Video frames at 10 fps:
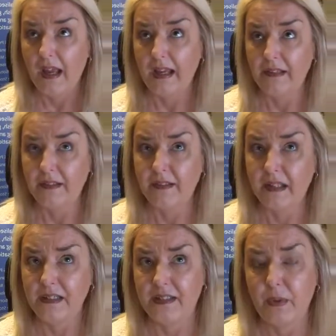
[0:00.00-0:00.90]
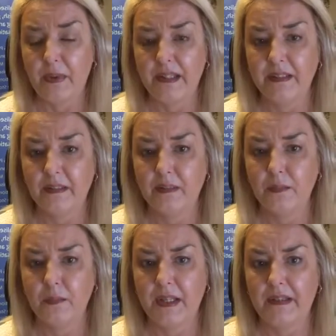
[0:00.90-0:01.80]
And so
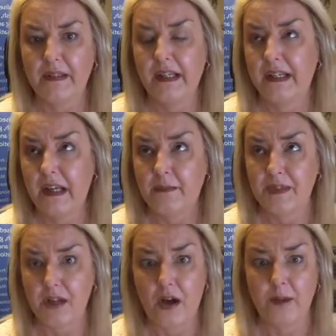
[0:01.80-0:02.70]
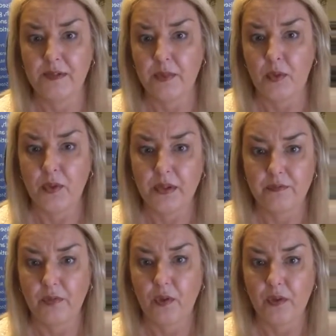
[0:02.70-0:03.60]
when it comes time to audit
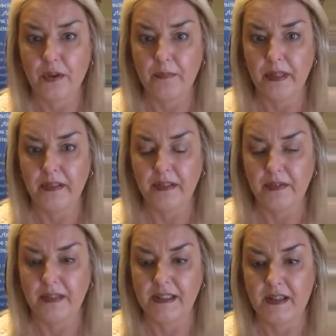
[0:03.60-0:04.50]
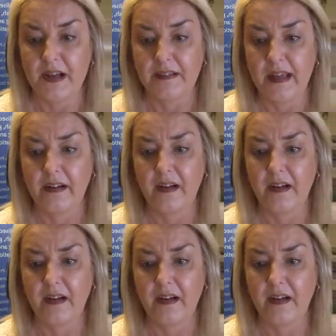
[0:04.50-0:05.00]
for them and things like that,